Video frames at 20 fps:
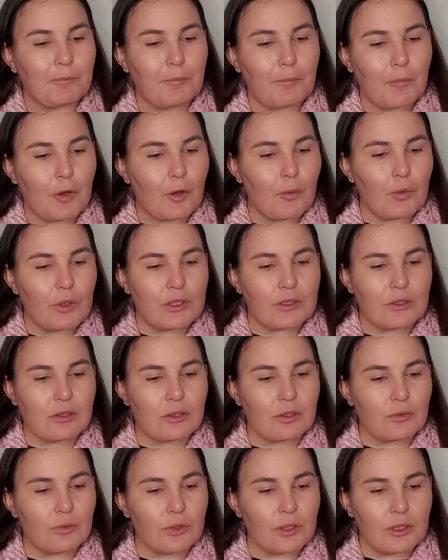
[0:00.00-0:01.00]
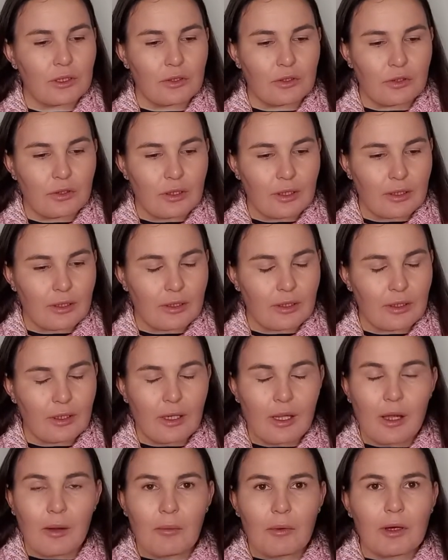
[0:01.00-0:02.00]
my words are not working today,
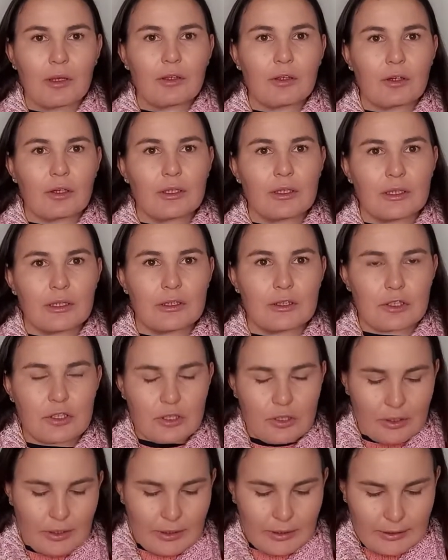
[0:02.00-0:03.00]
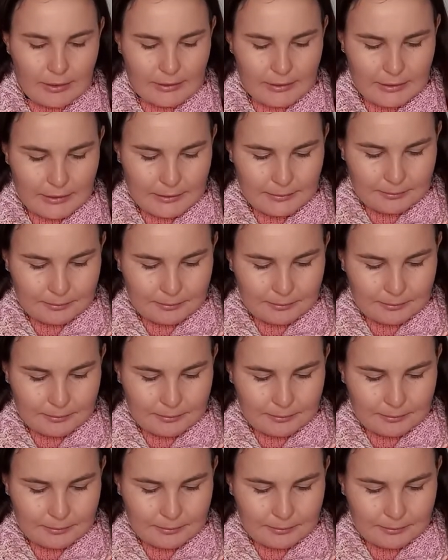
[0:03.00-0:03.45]
my 9-inch circulars.